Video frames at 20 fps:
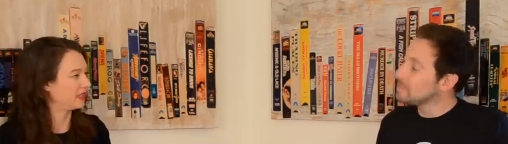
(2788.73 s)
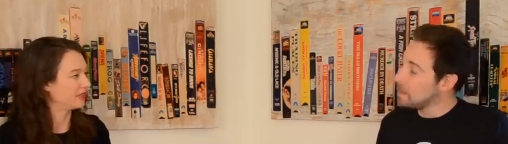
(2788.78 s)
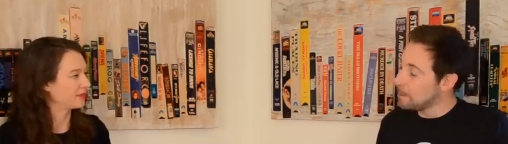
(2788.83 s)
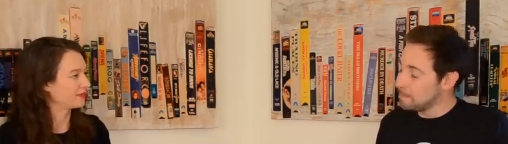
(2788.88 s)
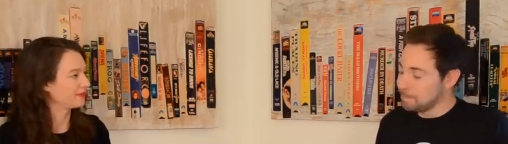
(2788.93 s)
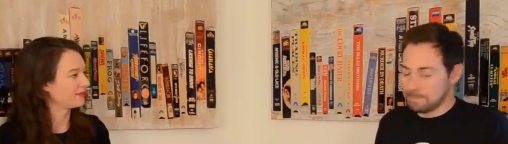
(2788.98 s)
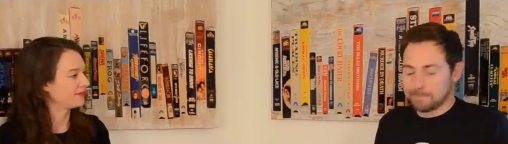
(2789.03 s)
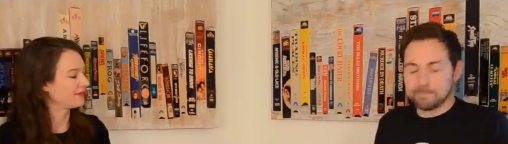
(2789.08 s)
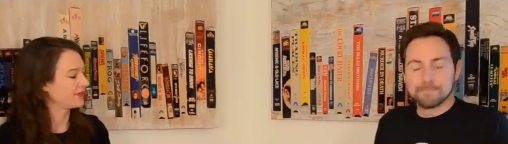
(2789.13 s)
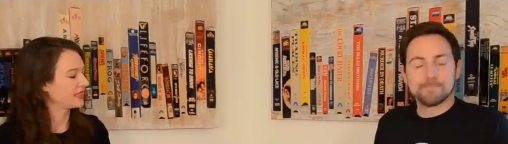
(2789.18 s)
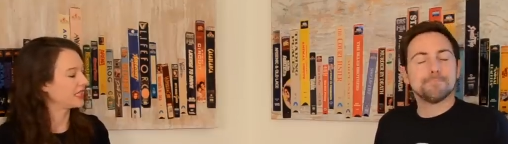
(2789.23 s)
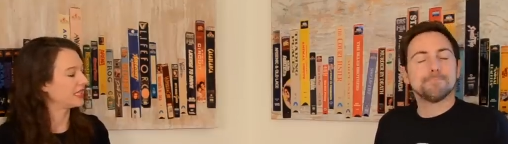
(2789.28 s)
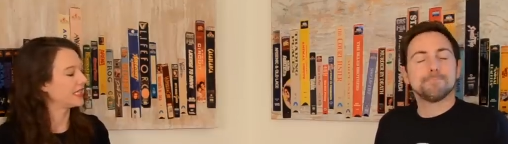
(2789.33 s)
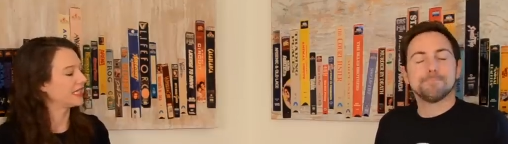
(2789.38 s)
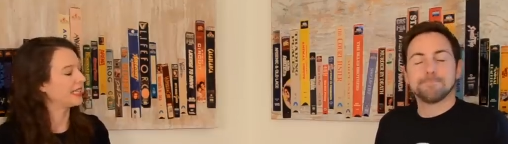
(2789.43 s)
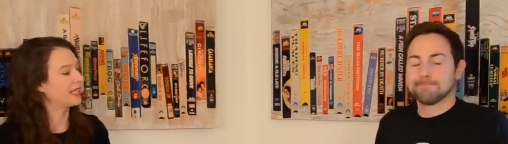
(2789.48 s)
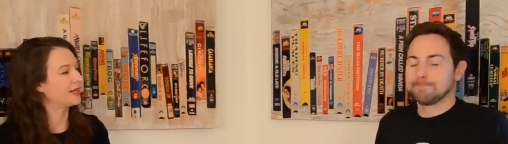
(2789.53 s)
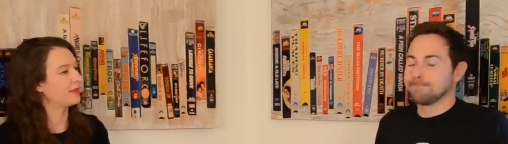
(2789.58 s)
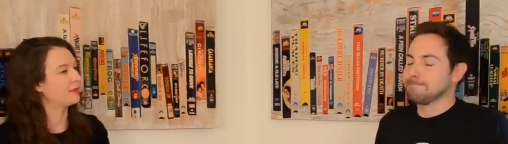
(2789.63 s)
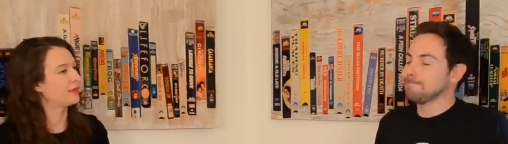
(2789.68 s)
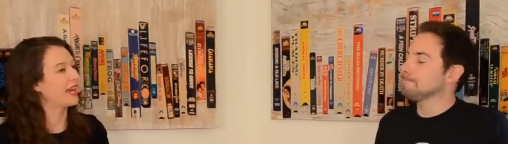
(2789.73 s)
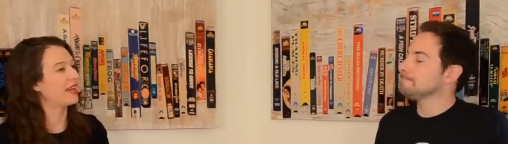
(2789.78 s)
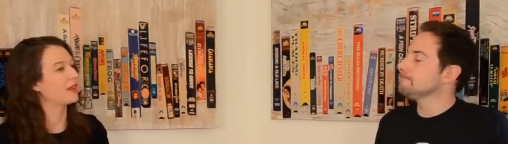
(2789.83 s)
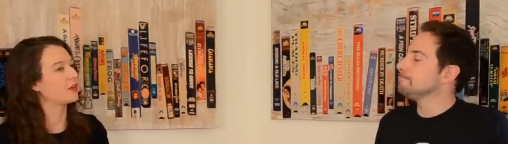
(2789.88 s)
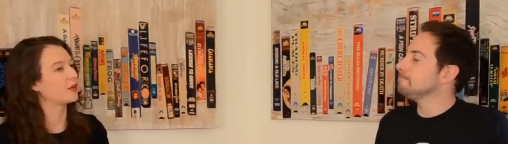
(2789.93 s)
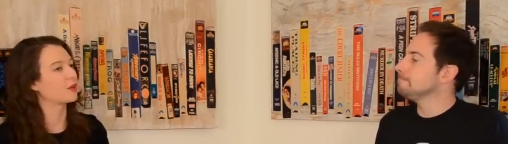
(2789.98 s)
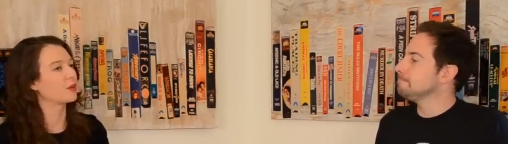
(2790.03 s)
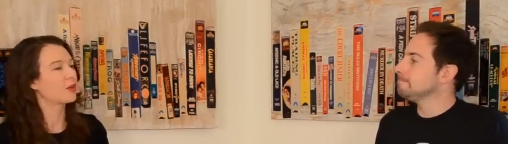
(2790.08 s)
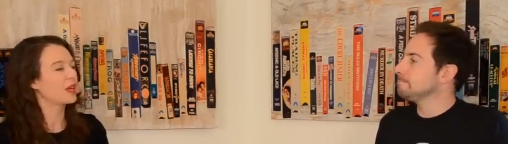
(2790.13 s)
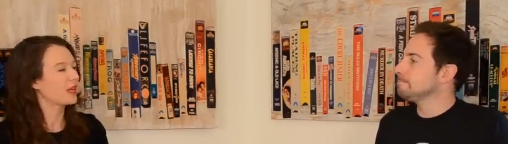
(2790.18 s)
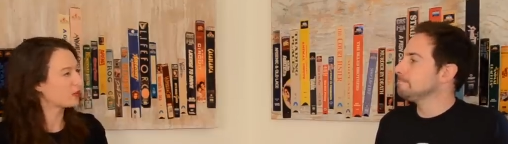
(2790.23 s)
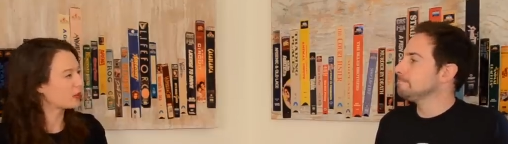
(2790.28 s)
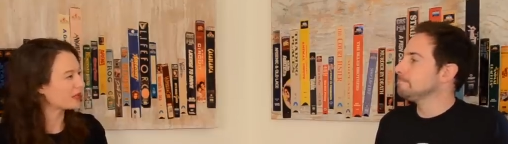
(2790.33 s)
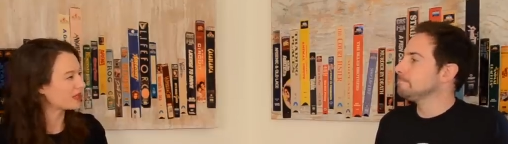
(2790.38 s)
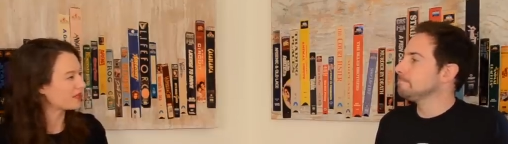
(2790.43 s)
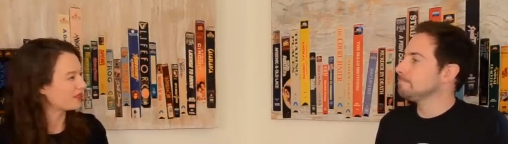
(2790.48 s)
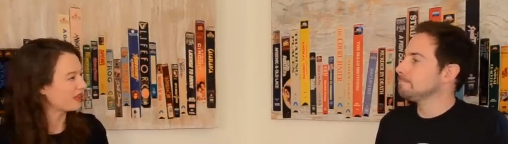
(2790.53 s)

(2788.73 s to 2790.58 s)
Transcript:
Speaker 1: Yep. Um, and her wig was